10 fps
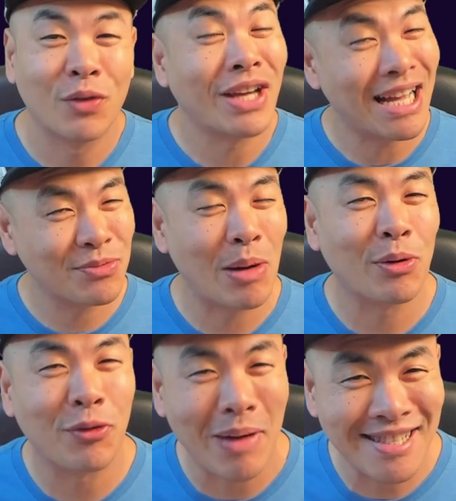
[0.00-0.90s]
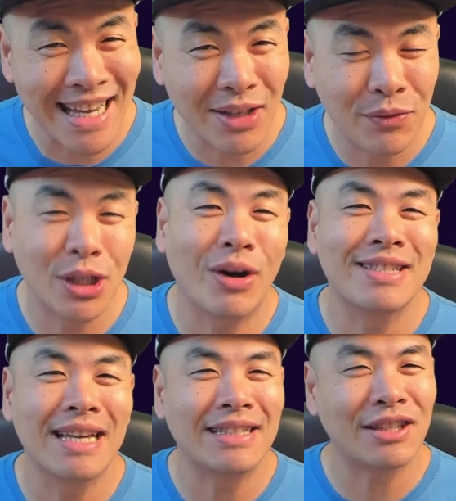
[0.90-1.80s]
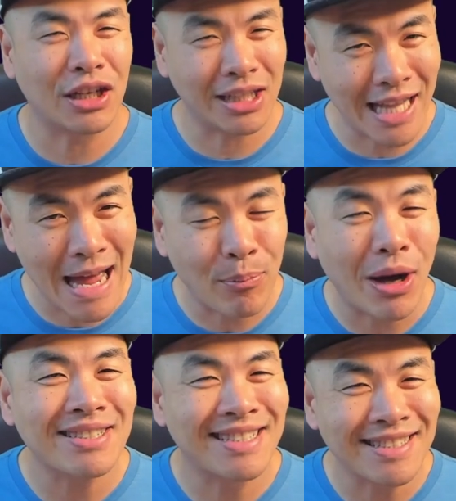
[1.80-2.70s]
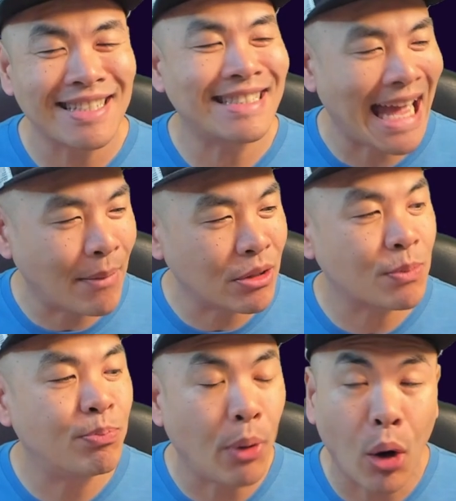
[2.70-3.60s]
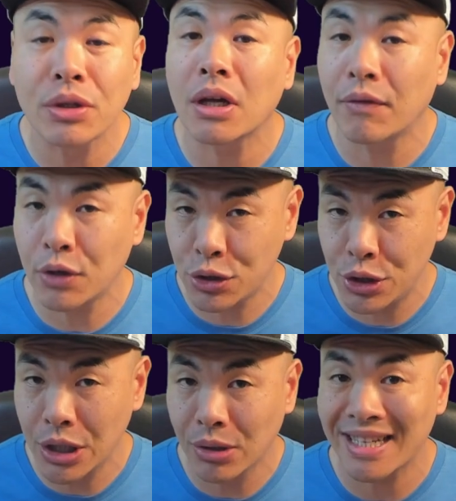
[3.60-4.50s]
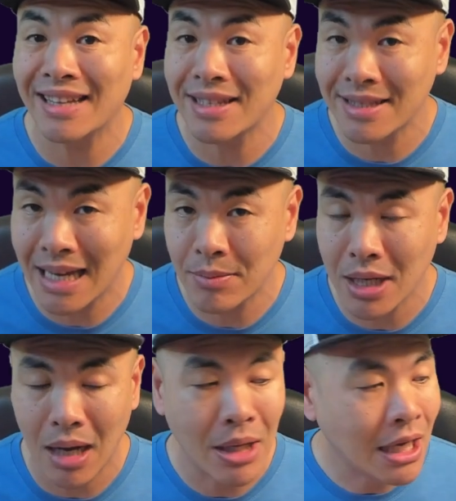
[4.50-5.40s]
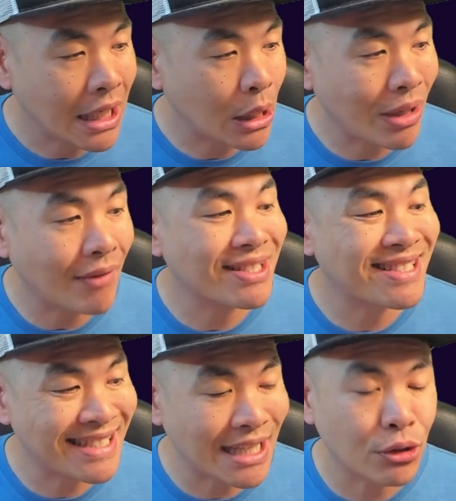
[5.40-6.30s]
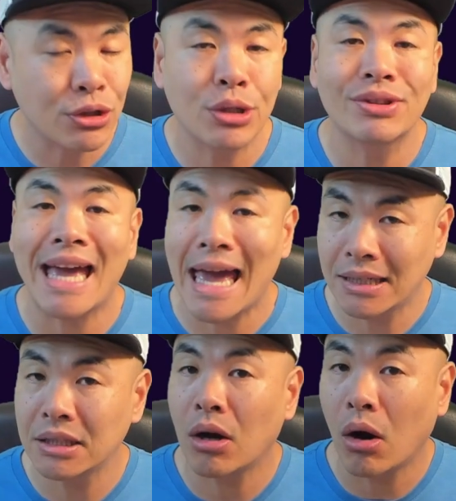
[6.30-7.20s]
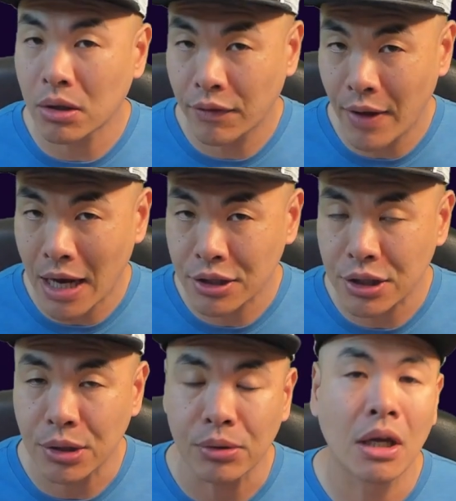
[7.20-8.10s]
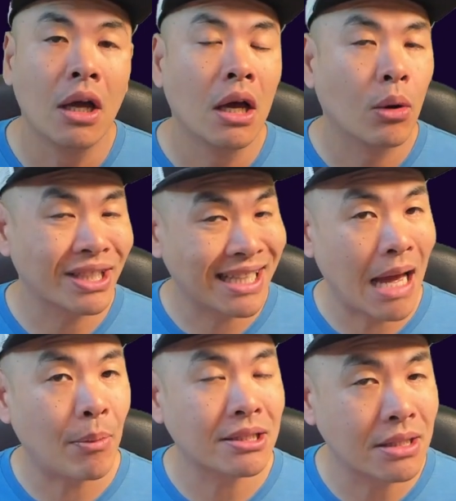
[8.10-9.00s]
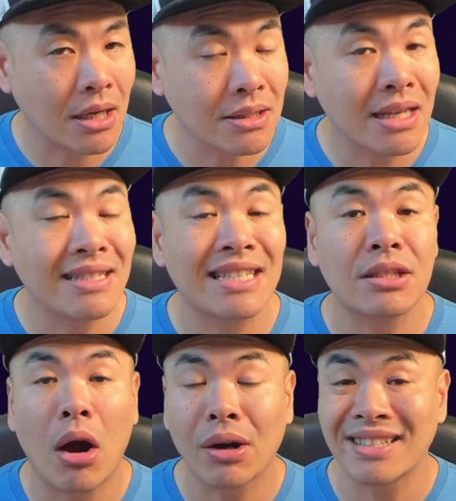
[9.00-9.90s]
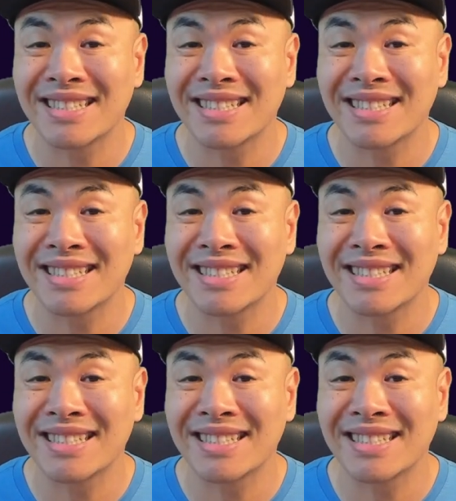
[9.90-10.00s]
if you guys remember from my second video, I said that the clan boss doesn't damage both of your shields at the same time. Here we have a skill shield and an artifact shield. What the clan boss does is he targets